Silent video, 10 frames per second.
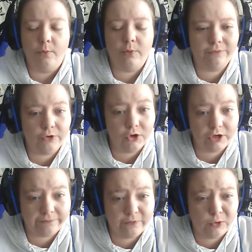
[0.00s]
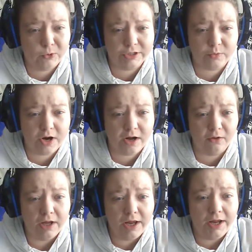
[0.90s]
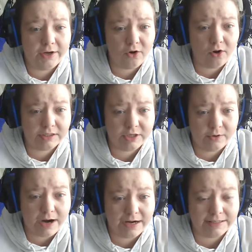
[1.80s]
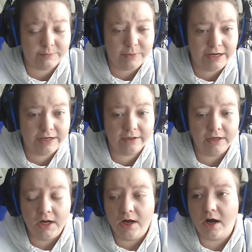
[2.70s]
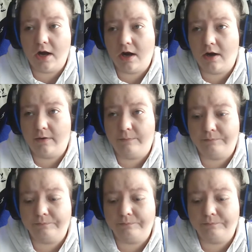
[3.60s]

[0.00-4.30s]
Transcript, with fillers: But if you look at food as well, it also has meaning. I